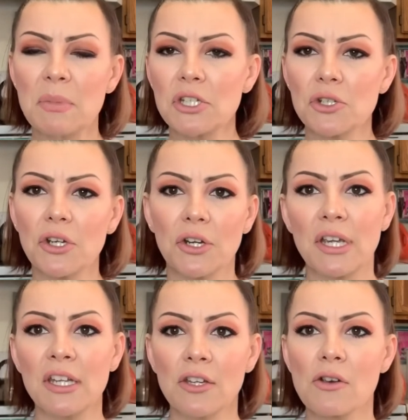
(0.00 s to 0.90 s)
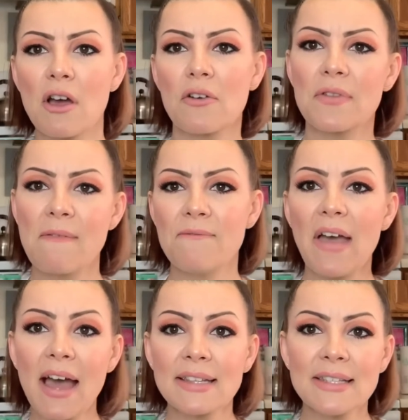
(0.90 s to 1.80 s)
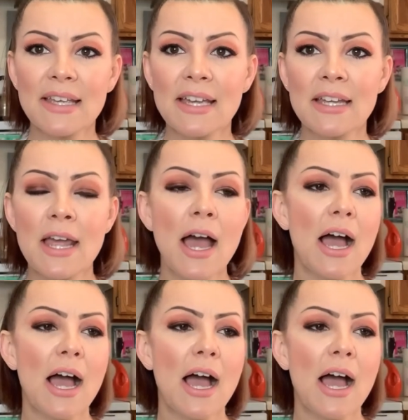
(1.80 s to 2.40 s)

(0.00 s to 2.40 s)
Make sure you're getting your healthy fats in.